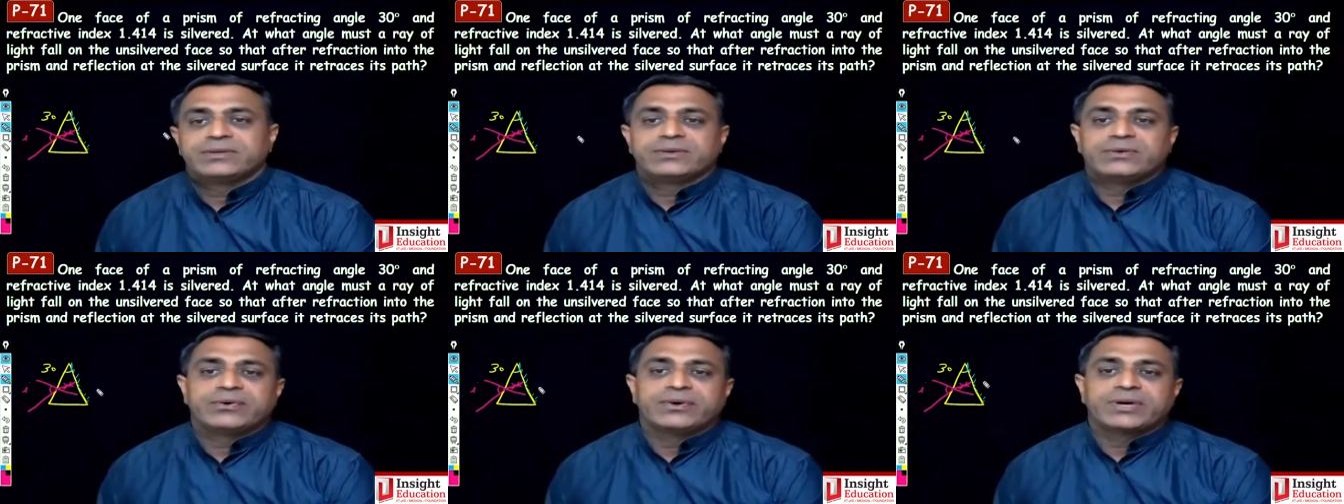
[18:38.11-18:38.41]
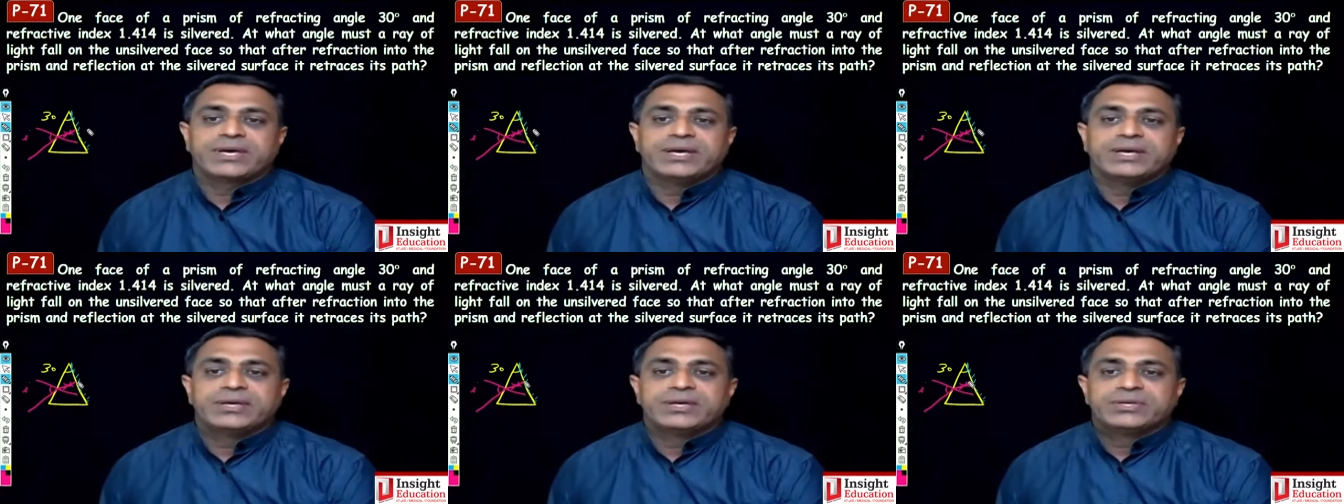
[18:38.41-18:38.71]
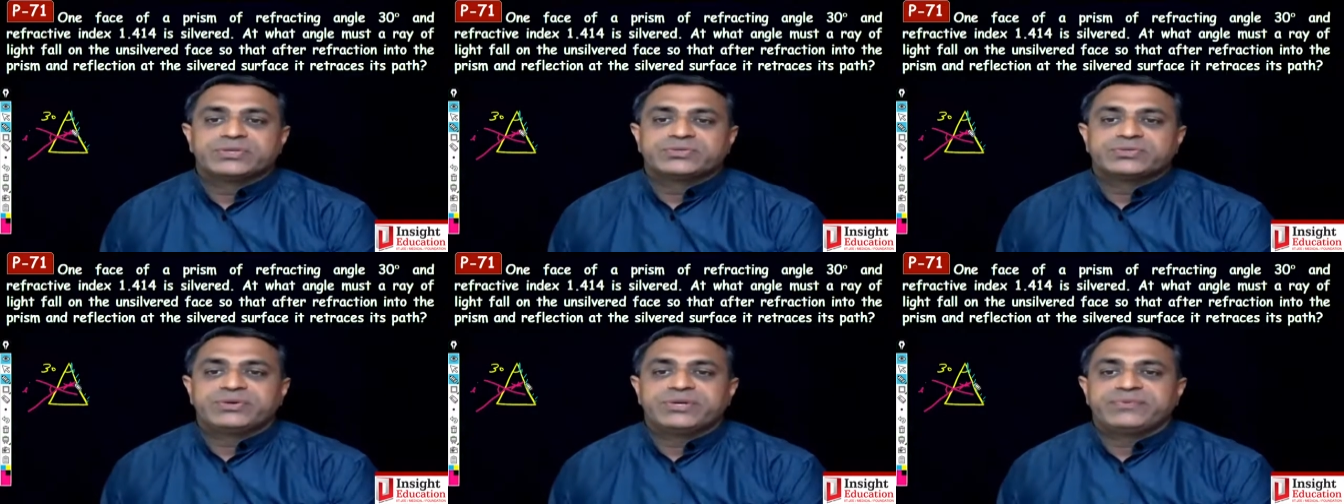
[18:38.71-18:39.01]
Okay,
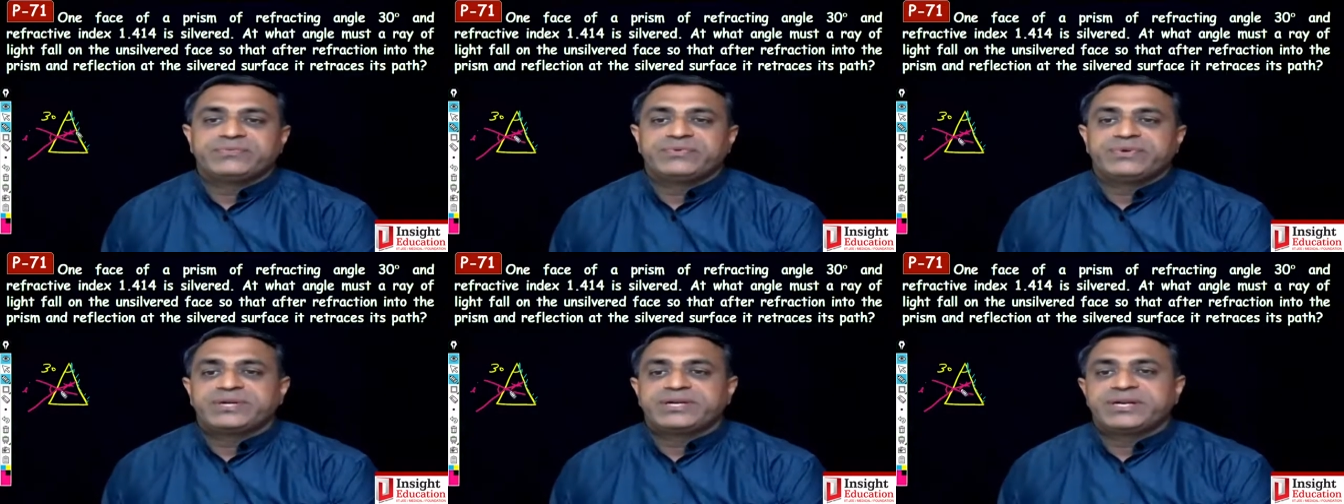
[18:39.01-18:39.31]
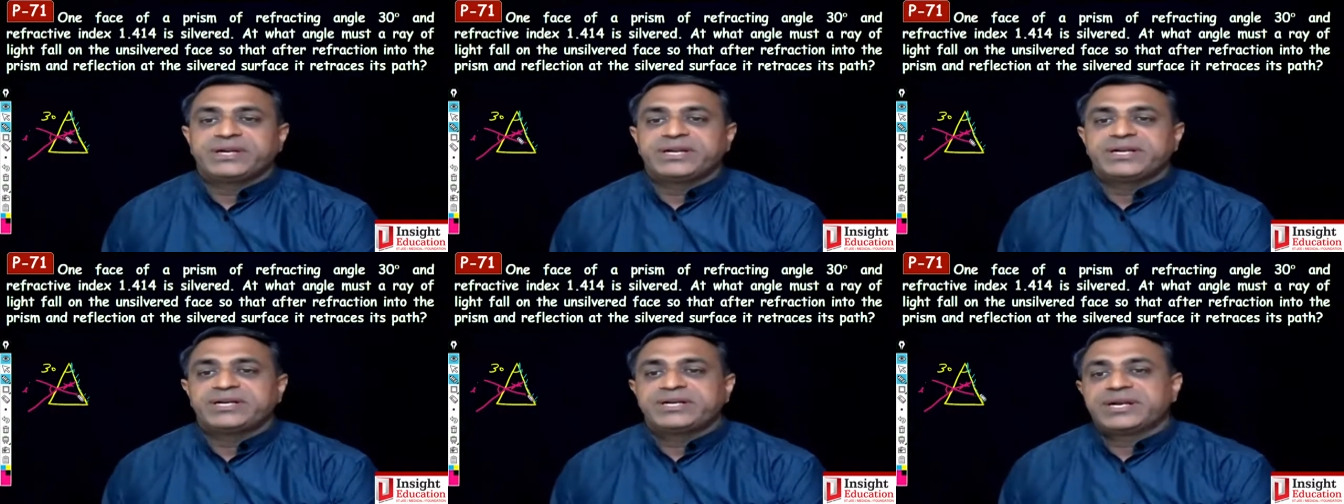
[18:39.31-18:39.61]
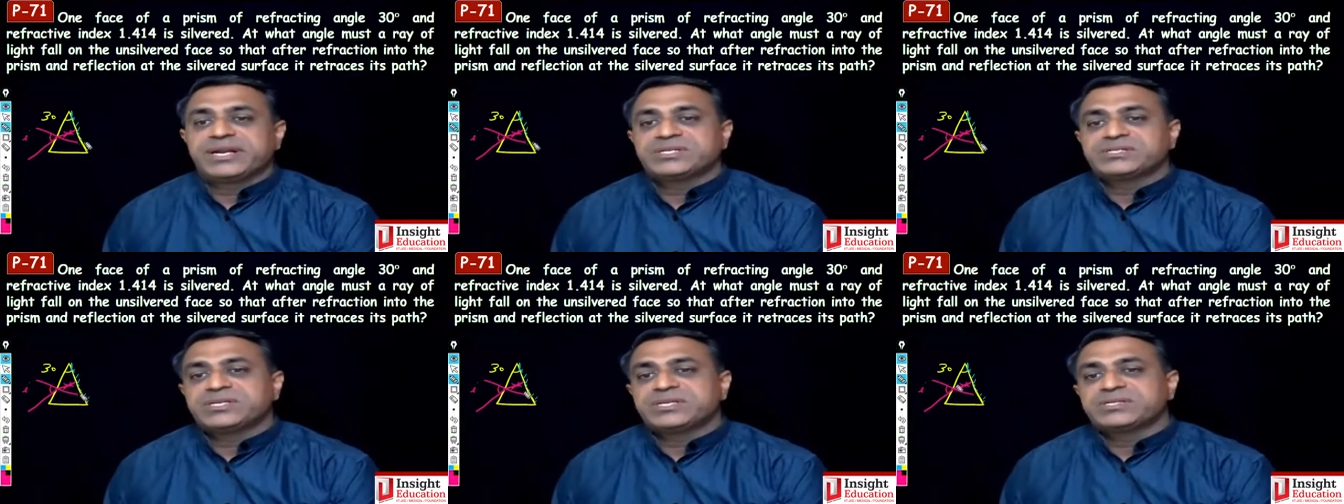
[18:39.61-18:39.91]
so if it
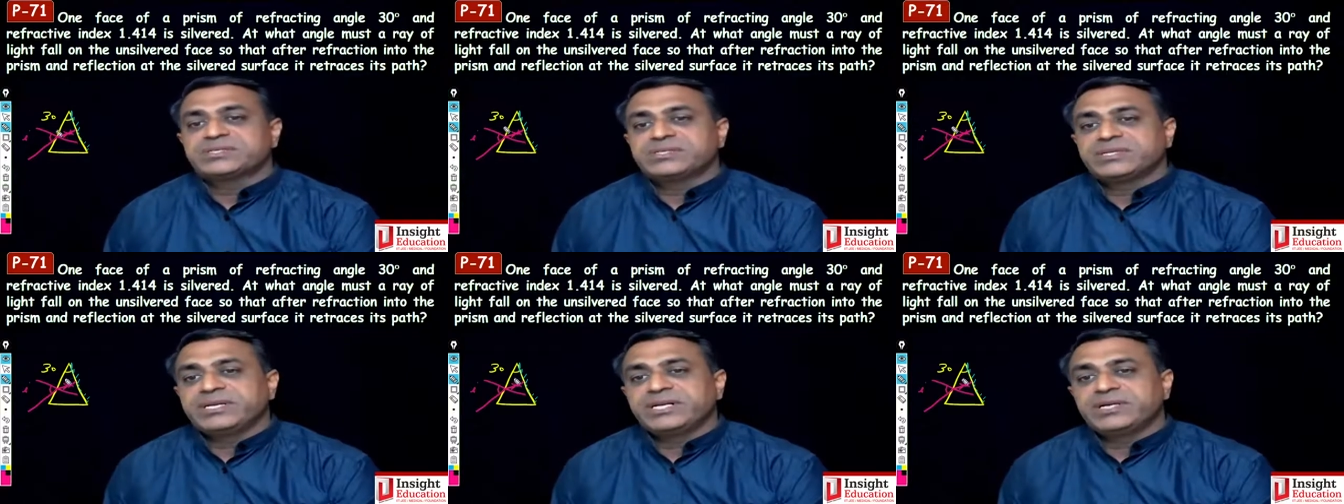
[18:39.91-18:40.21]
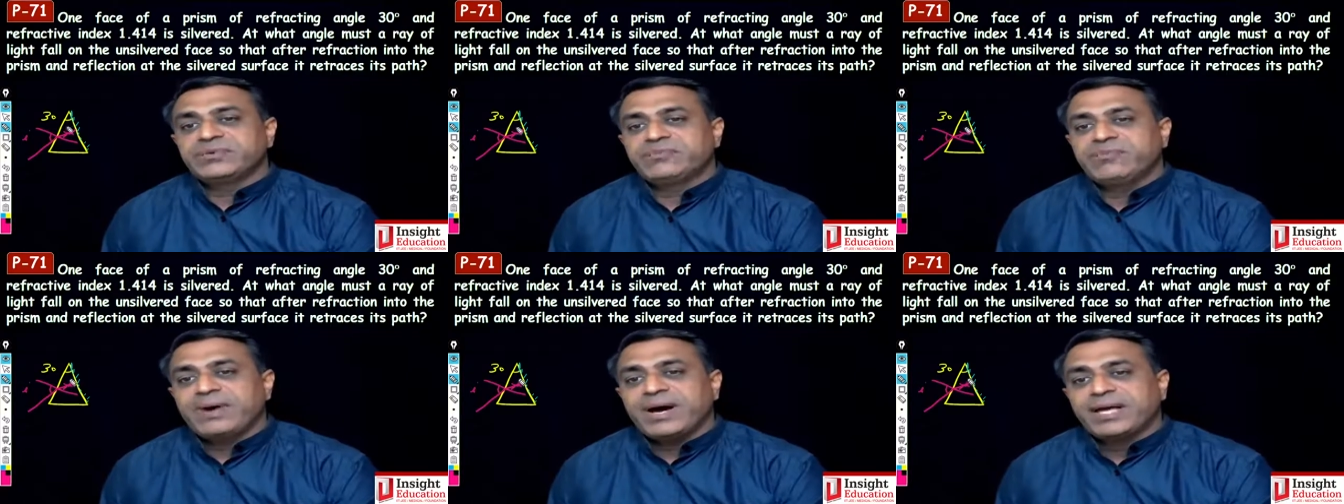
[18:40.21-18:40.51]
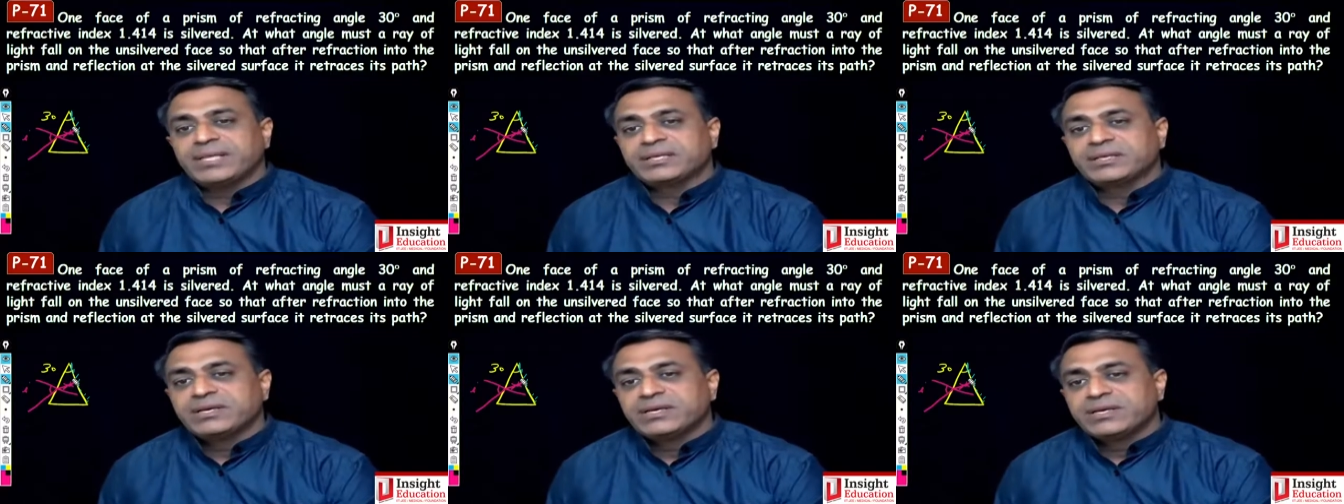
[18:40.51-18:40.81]
retraces its
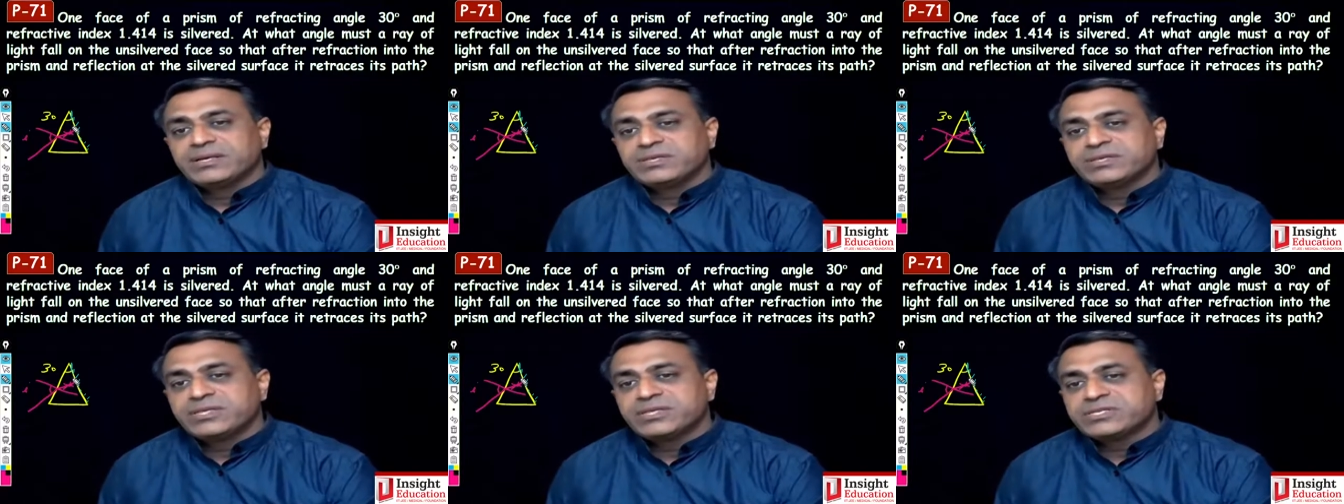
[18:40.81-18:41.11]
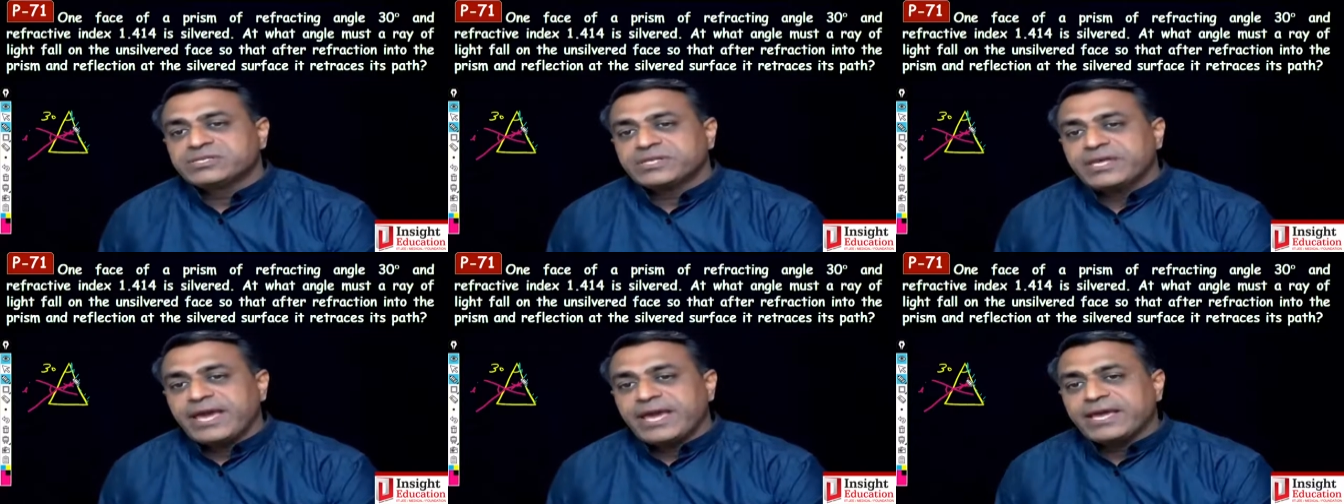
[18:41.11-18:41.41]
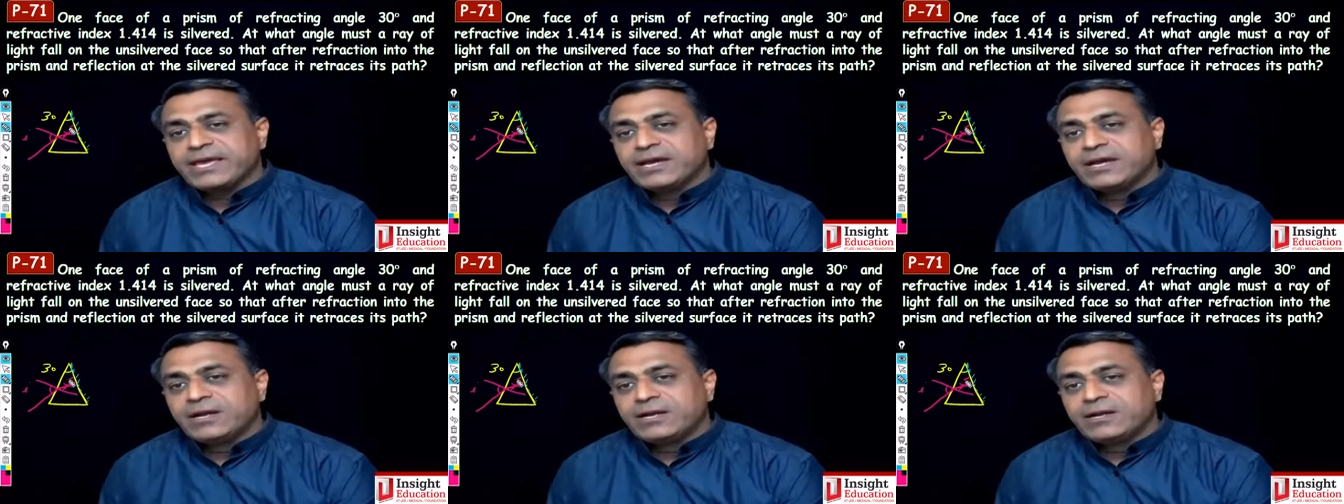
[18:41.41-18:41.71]
path, this
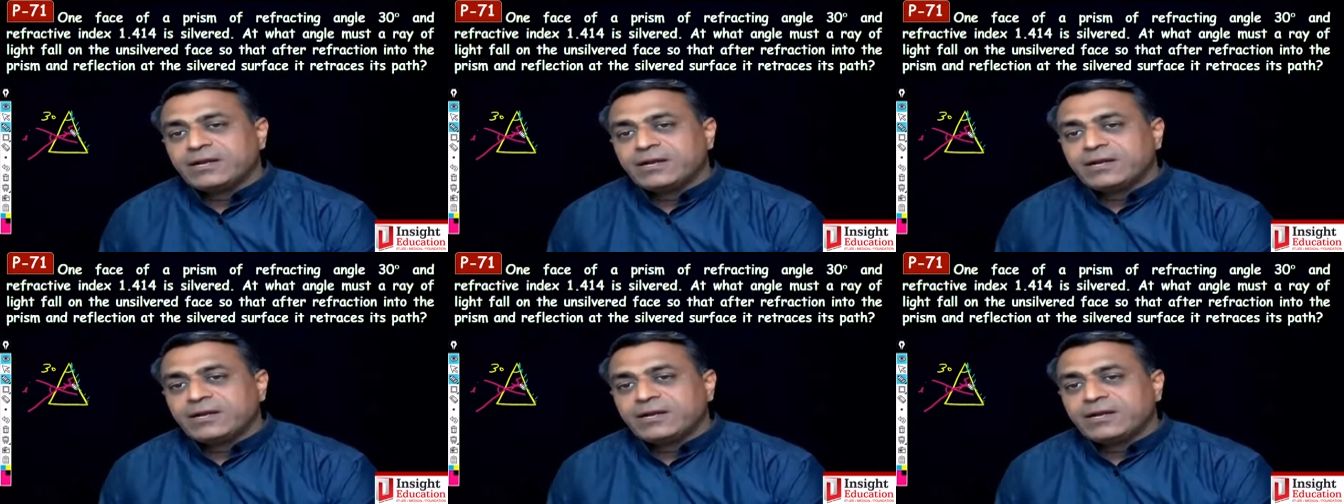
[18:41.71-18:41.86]
angle